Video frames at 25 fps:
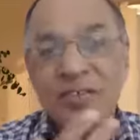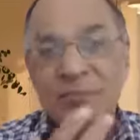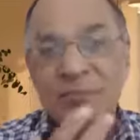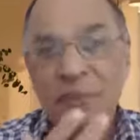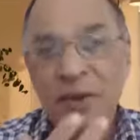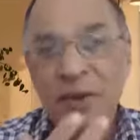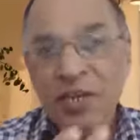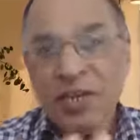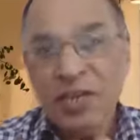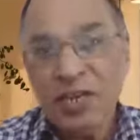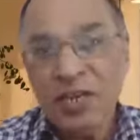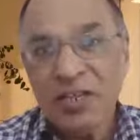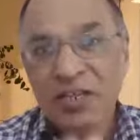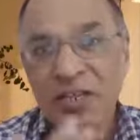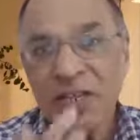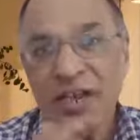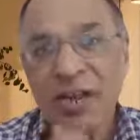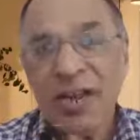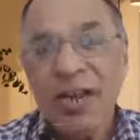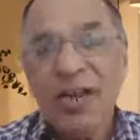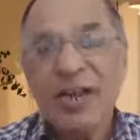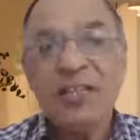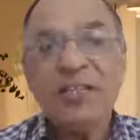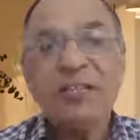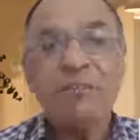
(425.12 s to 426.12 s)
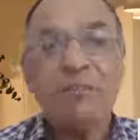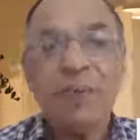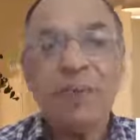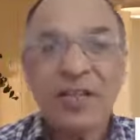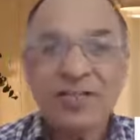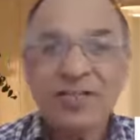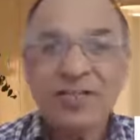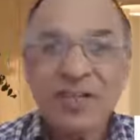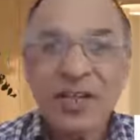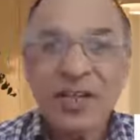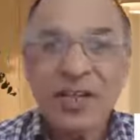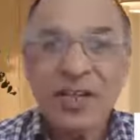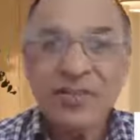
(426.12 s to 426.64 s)
especially in the ladies,
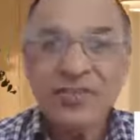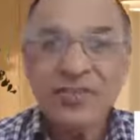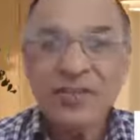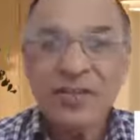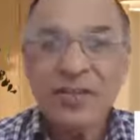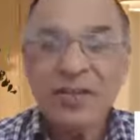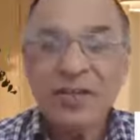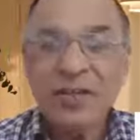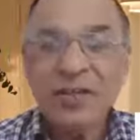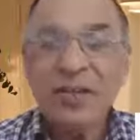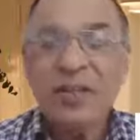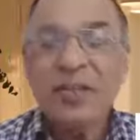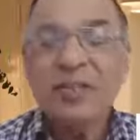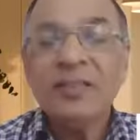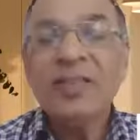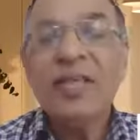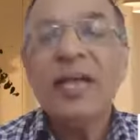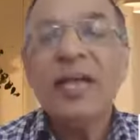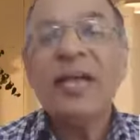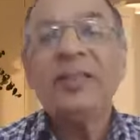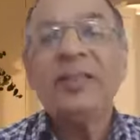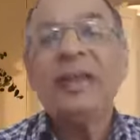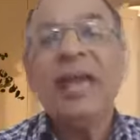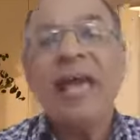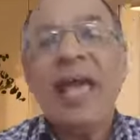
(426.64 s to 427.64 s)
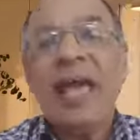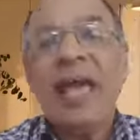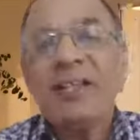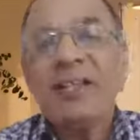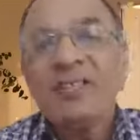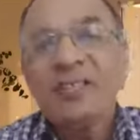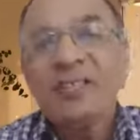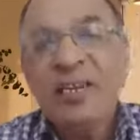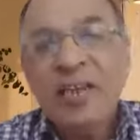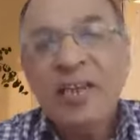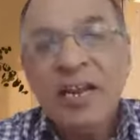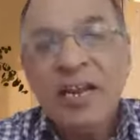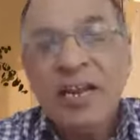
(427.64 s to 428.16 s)
breast cancer, then
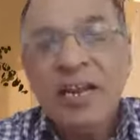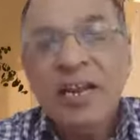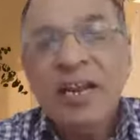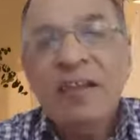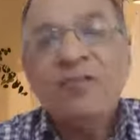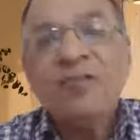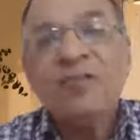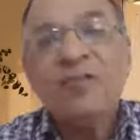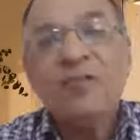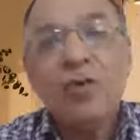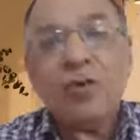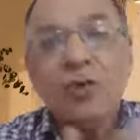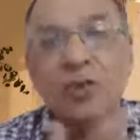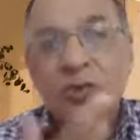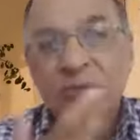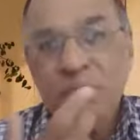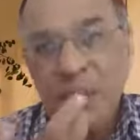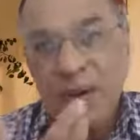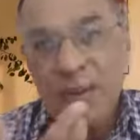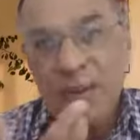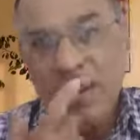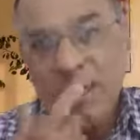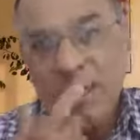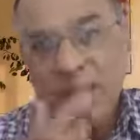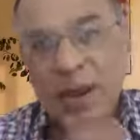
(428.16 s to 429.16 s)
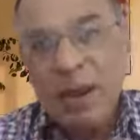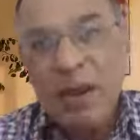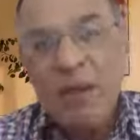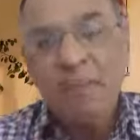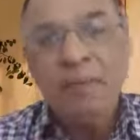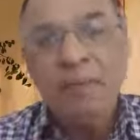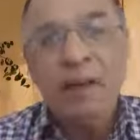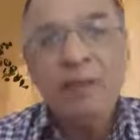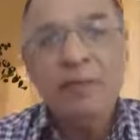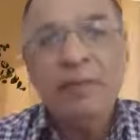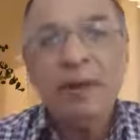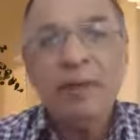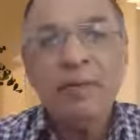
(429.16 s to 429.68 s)
axillary lymph nodes may be
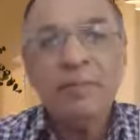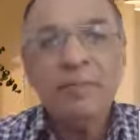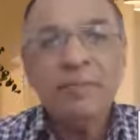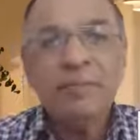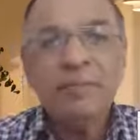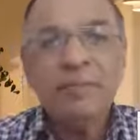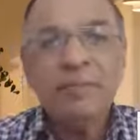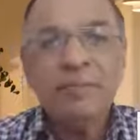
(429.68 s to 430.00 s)
palpable.